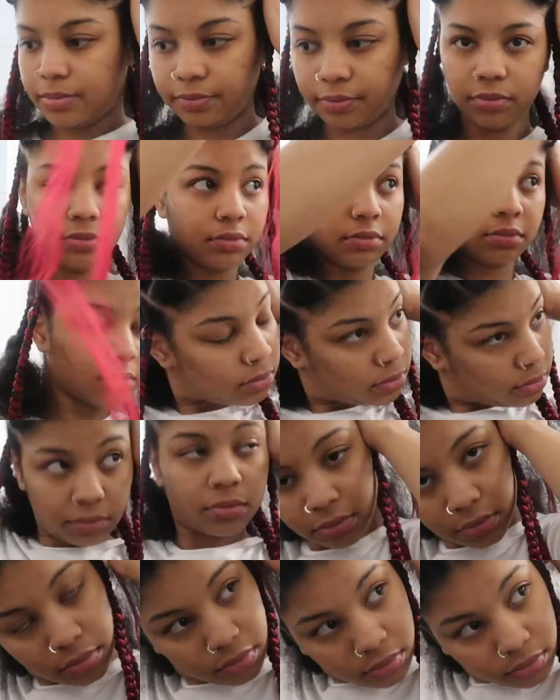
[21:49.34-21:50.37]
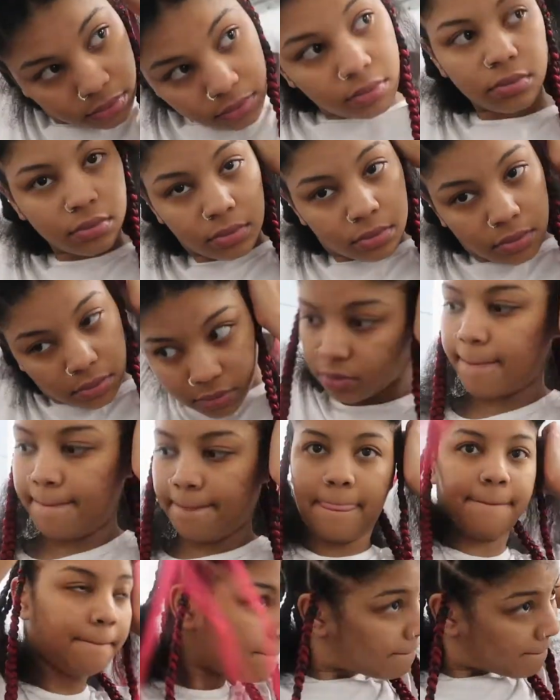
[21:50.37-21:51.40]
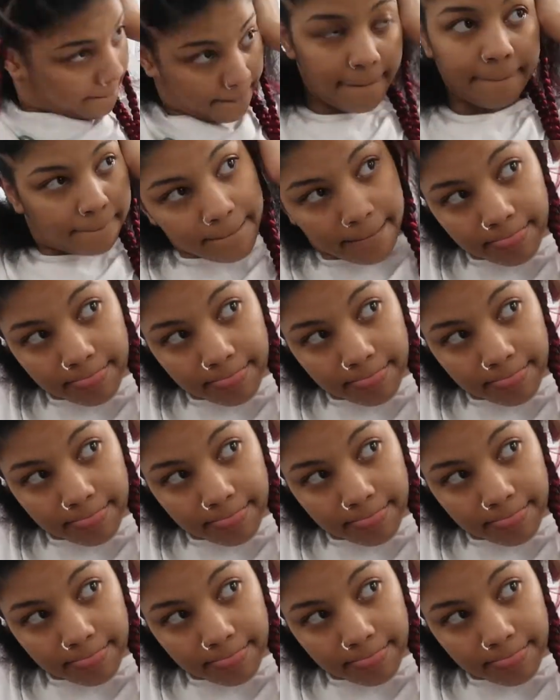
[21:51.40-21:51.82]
Ugh, I'm sick of it. But anyways,